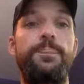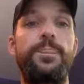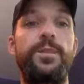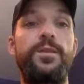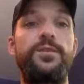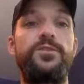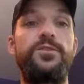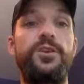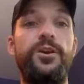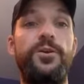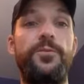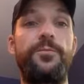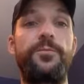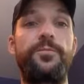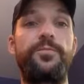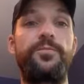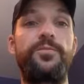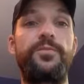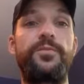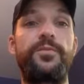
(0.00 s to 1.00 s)
So
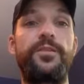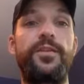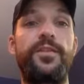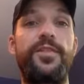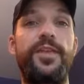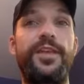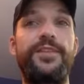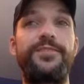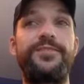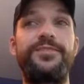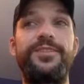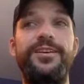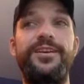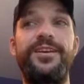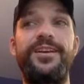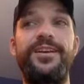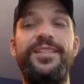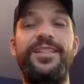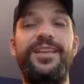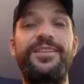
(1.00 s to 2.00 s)
that's
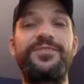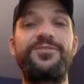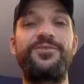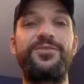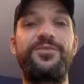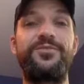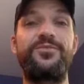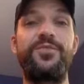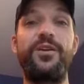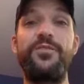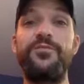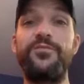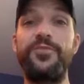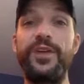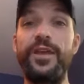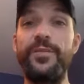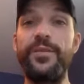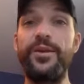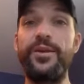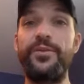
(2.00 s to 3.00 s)
sort of rough
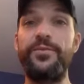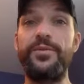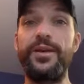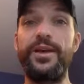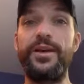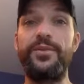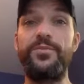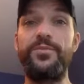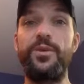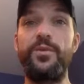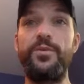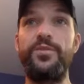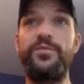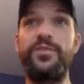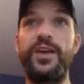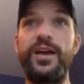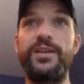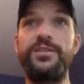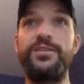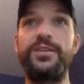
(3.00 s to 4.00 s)
framing around what we've
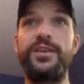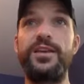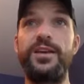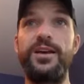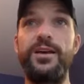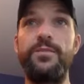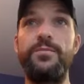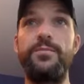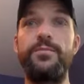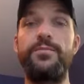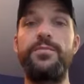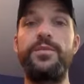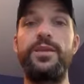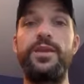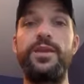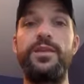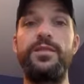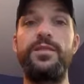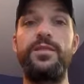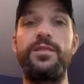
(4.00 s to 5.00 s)
got to come
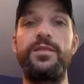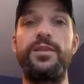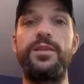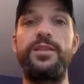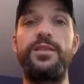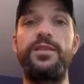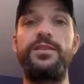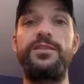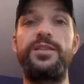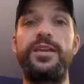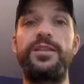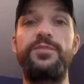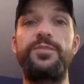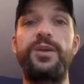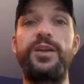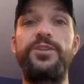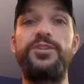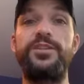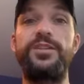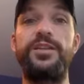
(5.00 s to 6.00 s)
in this next
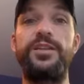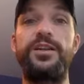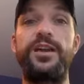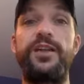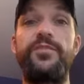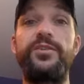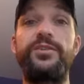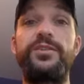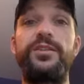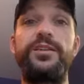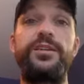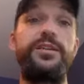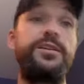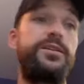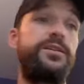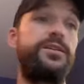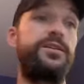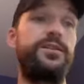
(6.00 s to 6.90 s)
project, and then obviously